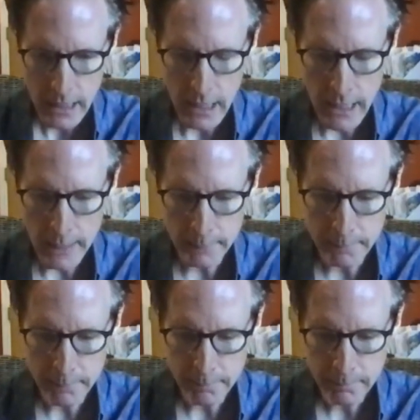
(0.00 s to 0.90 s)

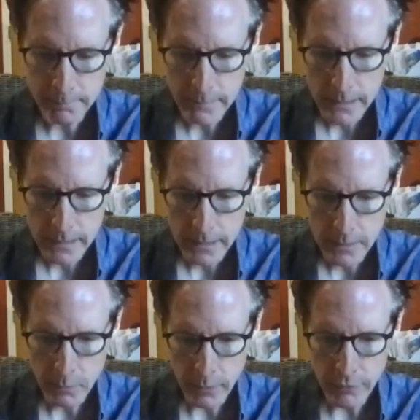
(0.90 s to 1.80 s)

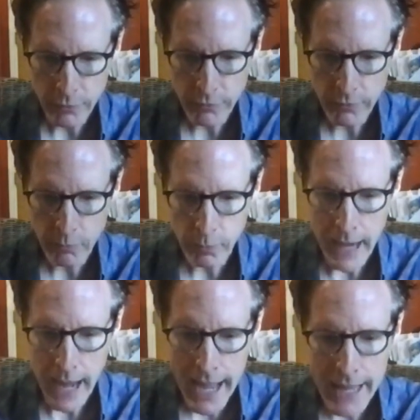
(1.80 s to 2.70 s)
But
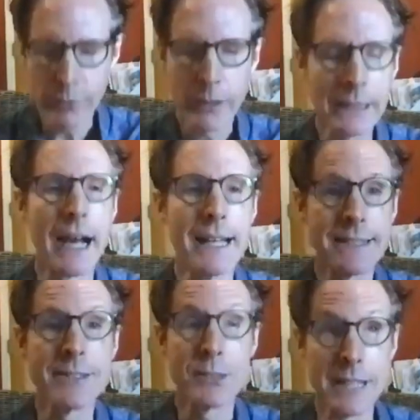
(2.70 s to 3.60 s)
I have
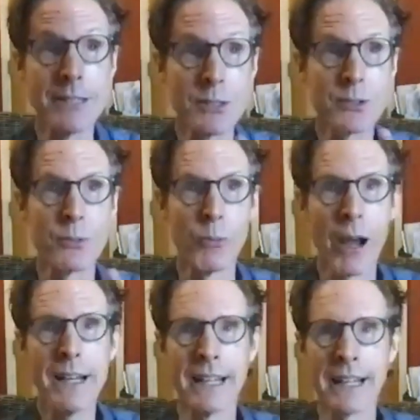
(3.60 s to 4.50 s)
realized since
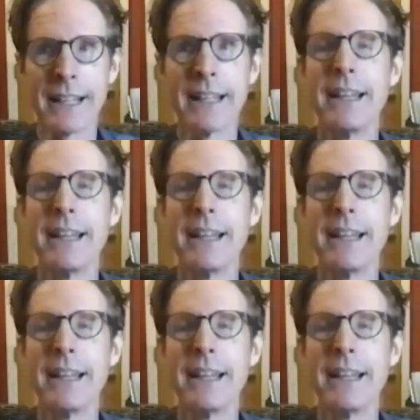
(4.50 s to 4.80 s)
writing,